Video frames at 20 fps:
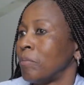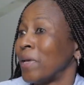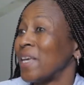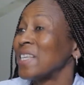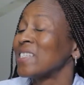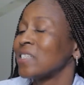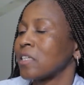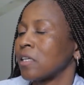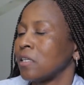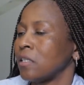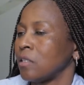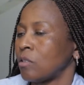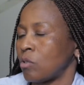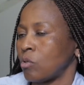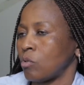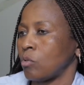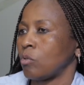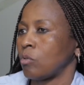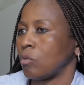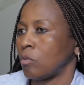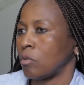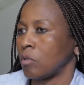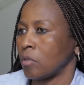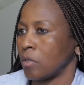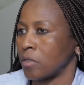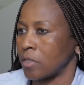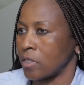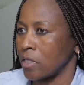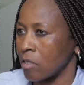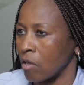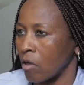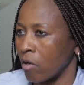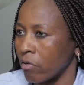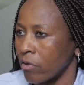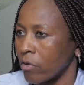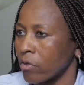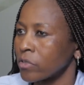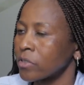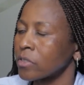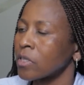basically two
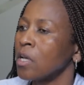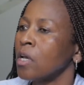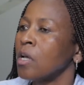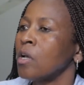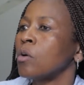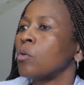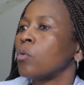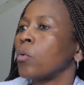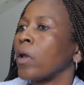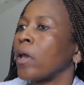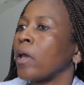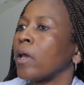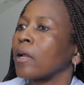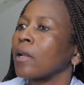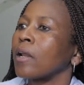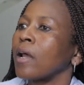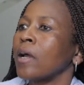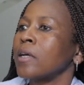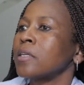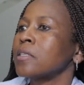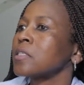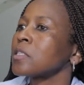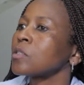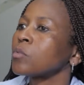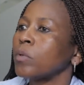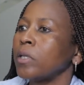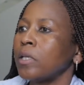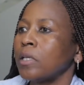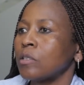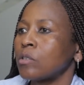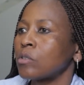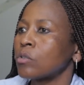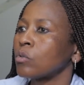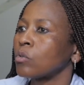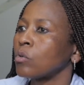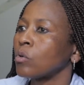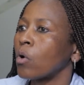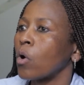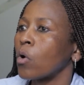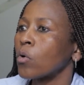scenarios, where a client is willing
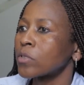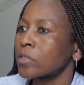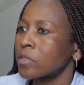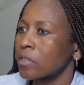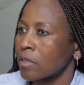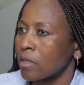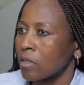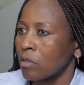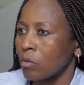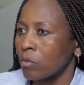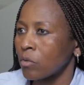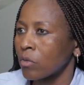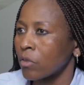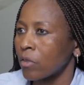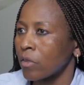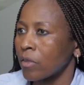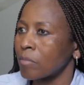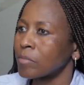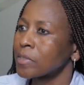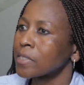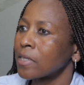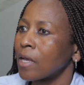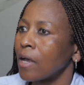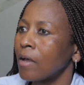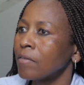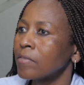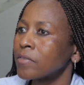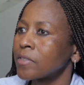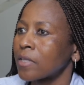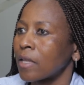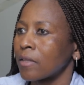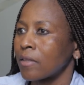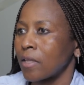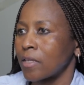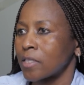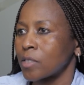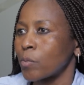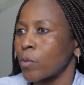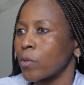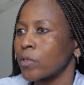to host the youth themselves that they
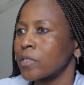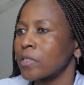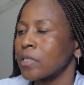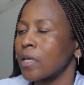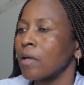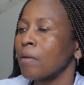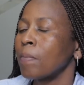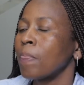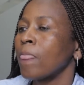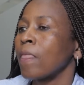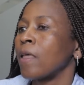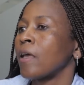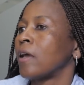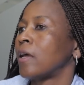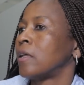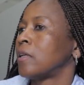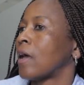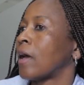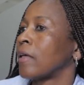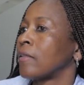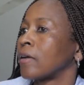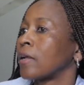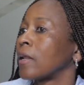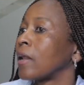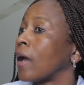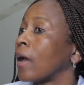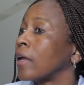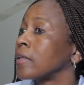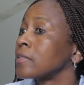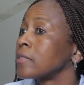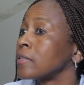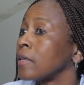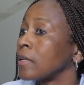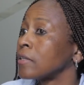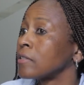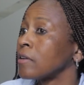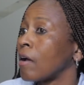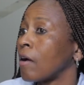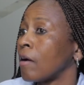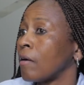sponsor, and other clients
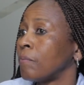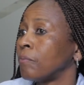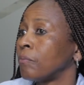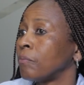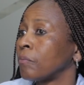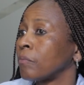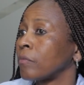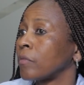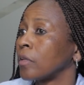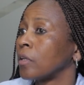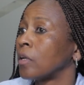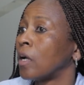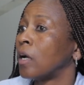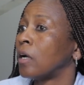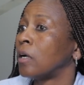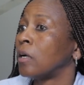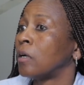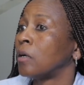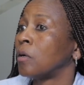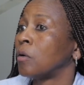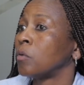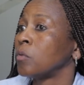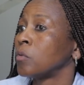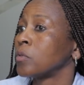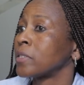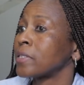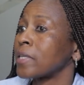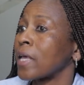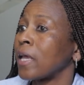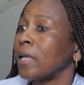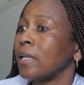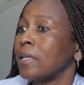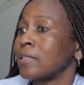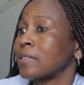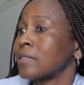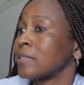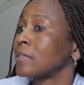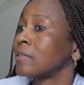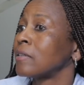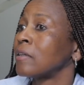that say,
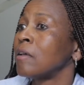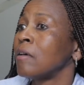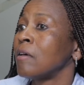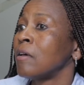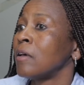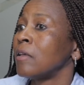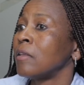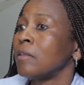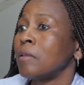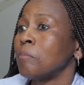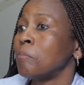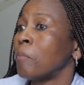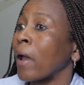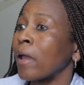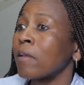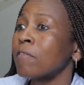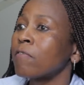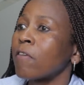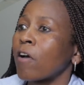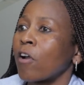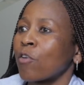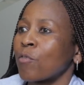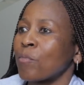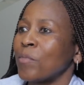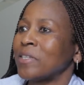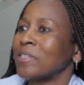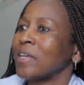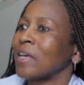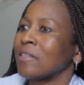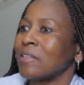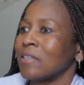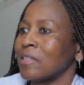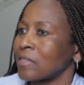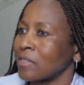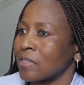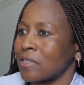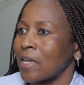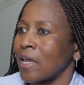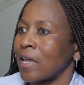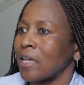listen, my environment at this
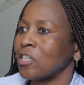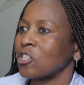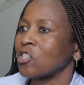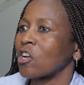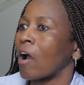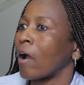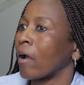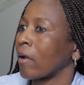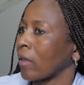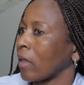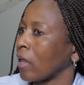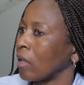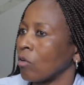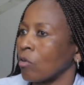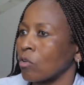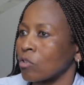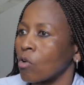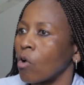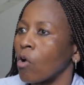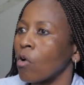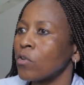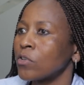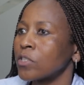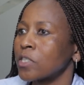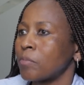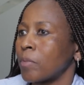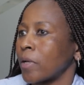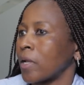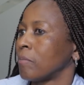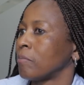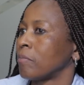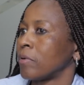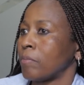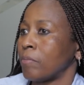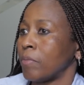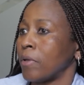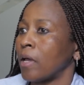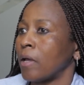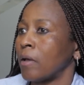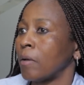stage I cannot host, but I'm
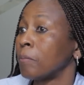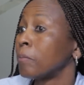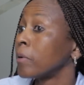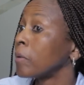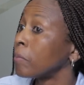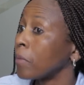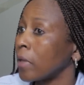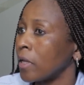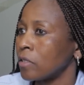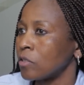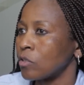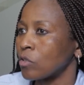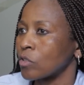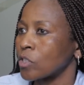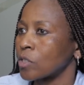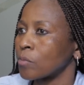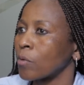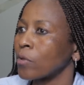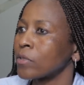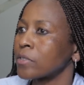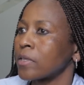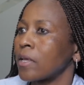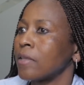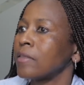prepared to sponsor,